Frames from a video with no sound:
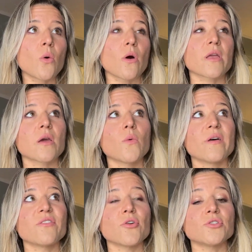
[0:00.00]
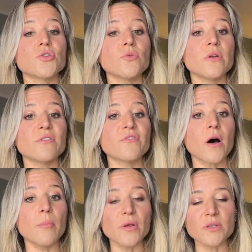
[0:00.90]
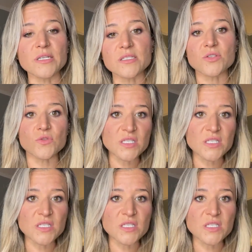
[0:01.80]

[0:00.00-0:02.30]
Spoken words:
working with your intuitive abilities to